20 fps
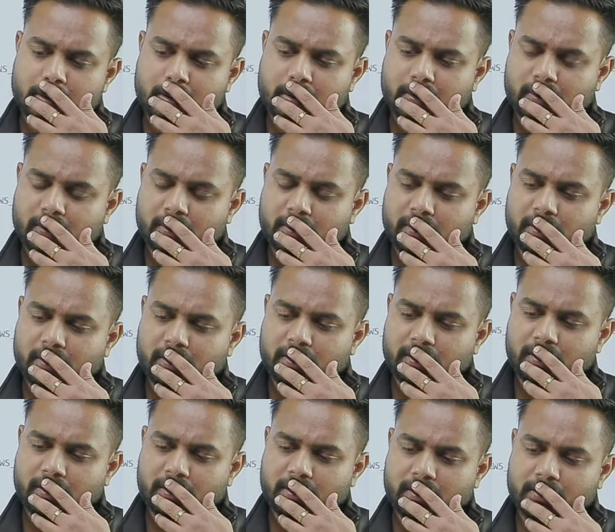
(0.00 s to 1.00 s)

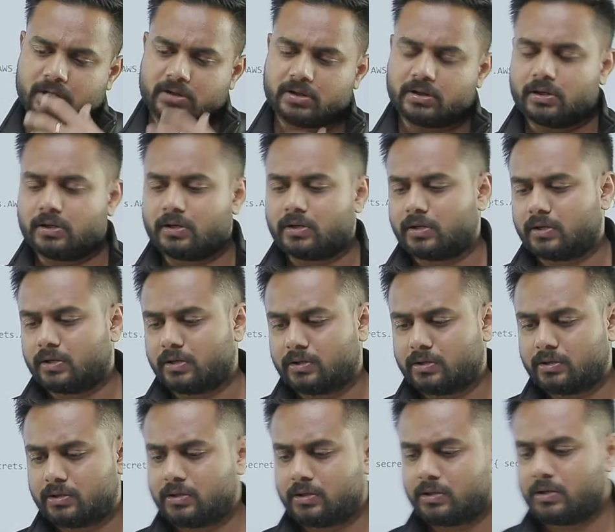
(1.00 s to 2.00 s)
Okay.
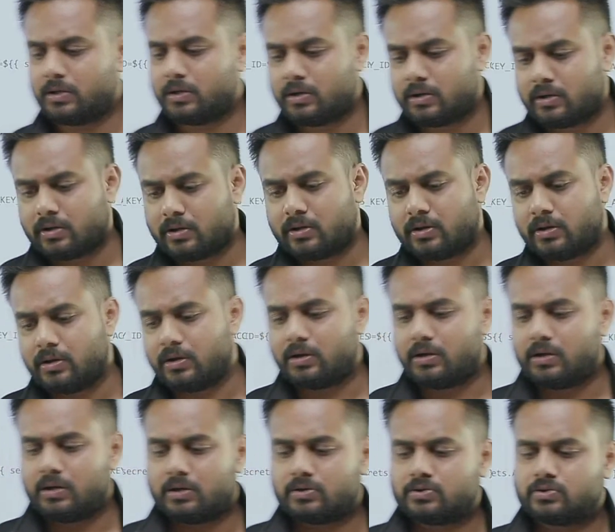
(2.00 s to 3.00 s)

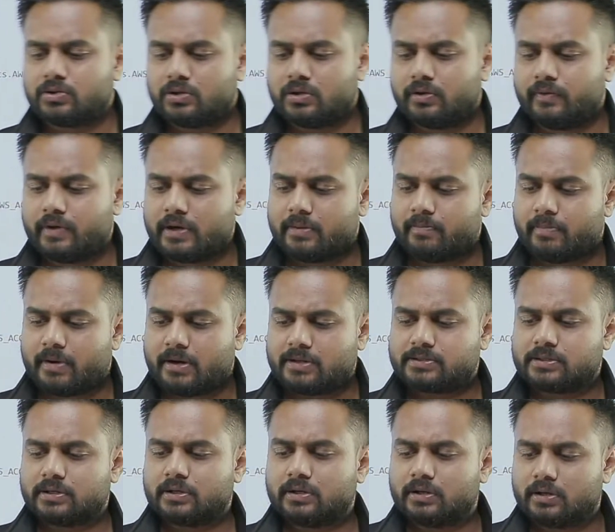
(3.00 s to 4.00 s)
Actually, we are
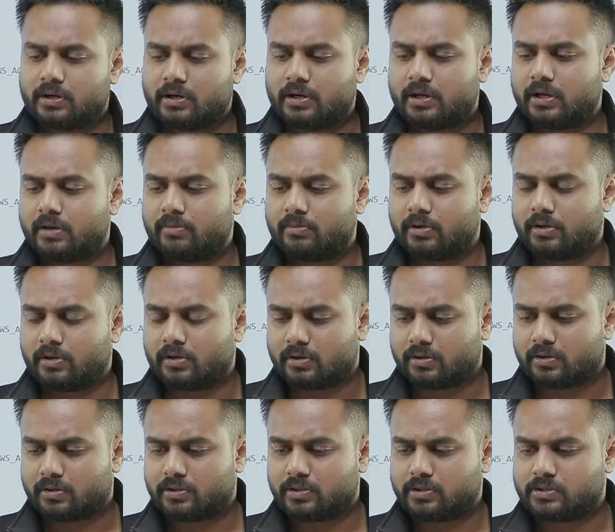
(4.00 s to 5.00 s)
passing name here,
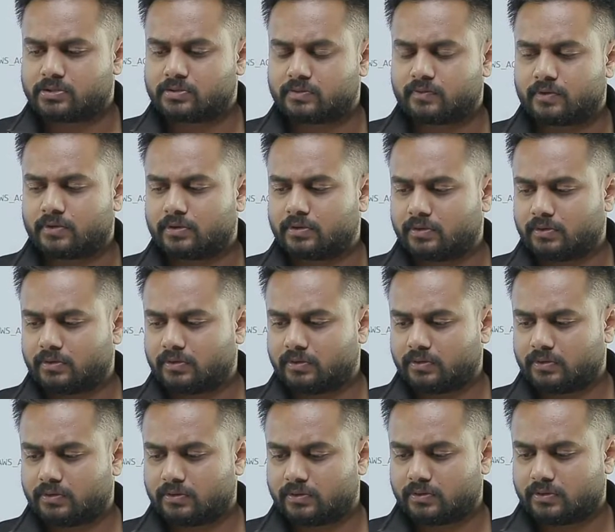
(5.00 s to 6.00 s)
this one.
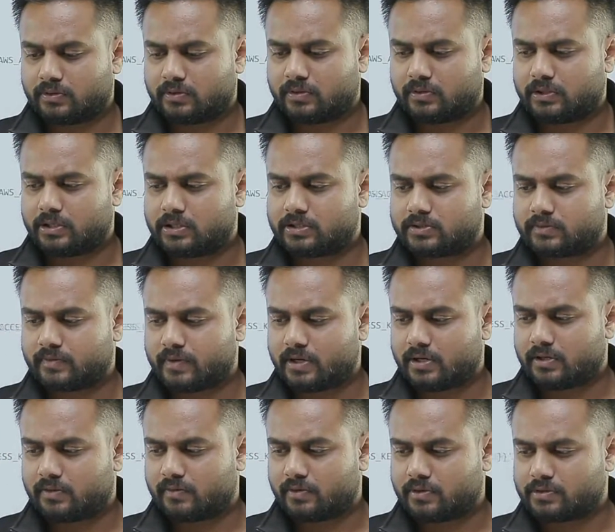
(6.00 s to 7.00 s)
That's why
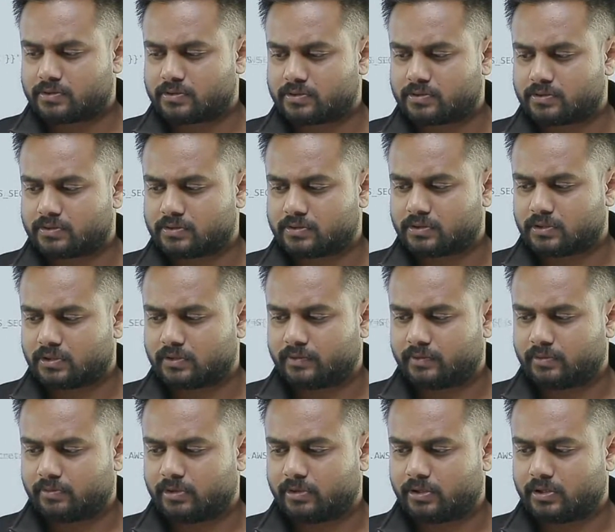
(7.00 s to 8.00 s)
it was
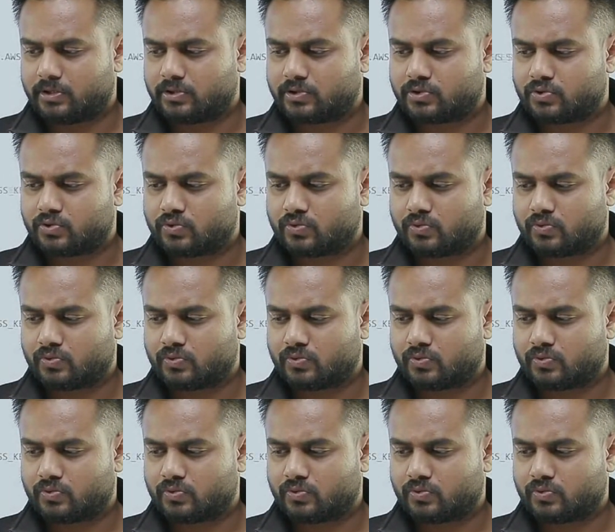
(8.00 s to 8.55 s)
giving me a issue.